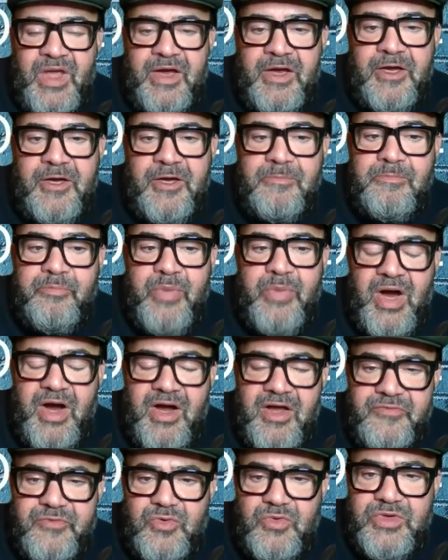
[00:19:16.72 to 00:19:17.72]
But
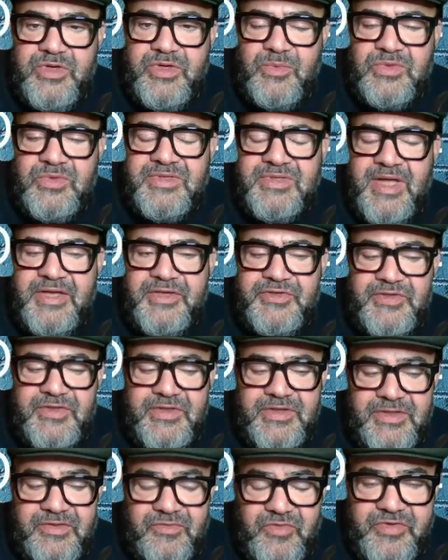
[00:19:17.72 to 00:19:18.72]
I thought it was
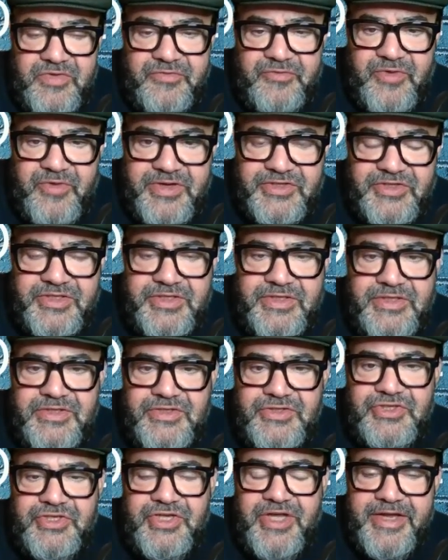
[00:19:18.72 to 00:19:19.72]
actually a
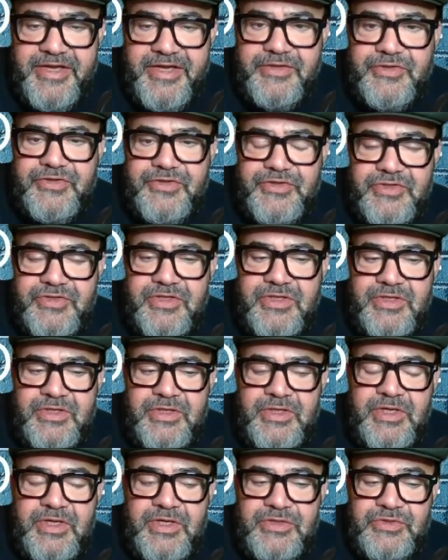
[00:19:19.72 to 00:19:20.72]
refreshing change
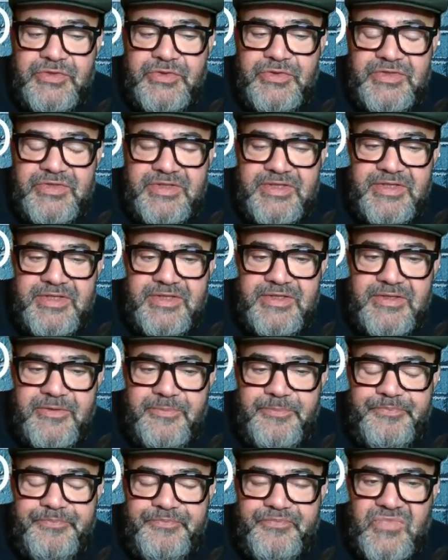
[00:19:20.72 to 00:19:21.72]
to
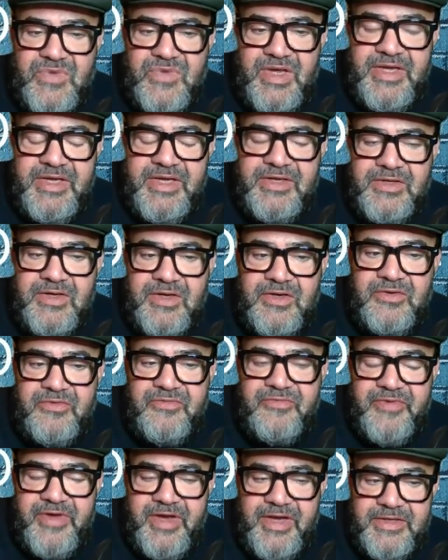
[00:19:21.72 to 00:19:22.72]
see
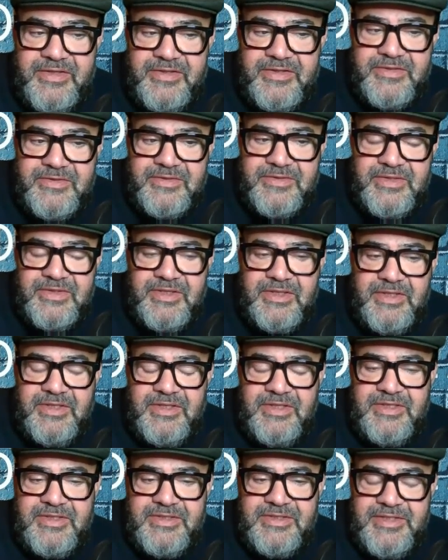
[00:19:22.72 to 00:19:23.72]
England fans
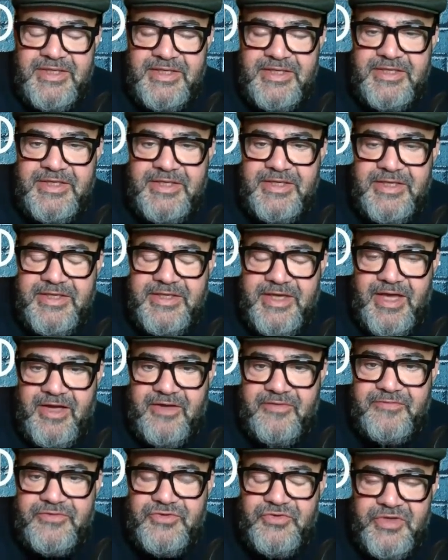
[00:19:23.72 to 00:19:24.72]
sitting in a
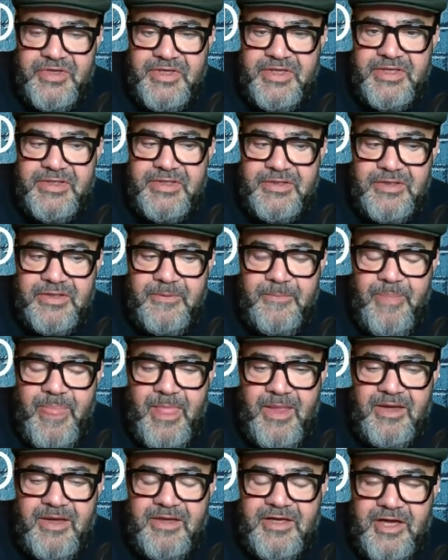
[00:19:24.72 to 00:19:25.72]
cafe drinking
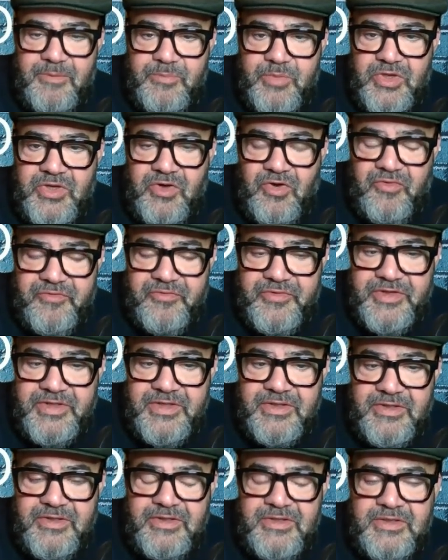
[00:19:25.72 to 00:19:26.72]
a cup of
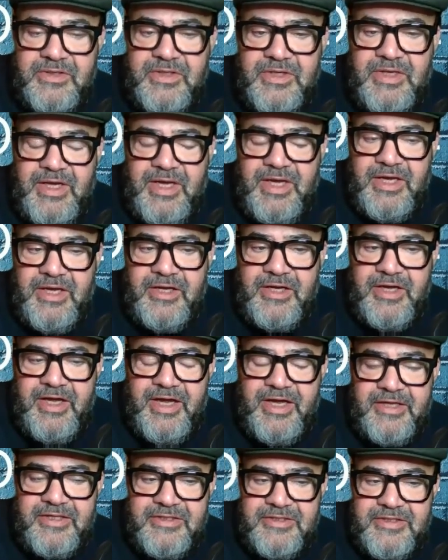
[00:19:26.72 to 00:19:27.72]
coffee
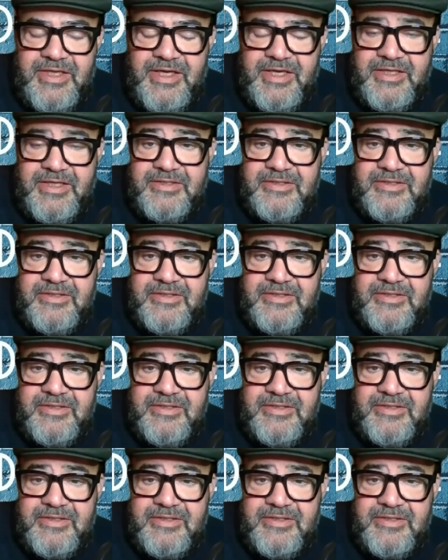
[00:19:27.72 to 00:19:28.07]
and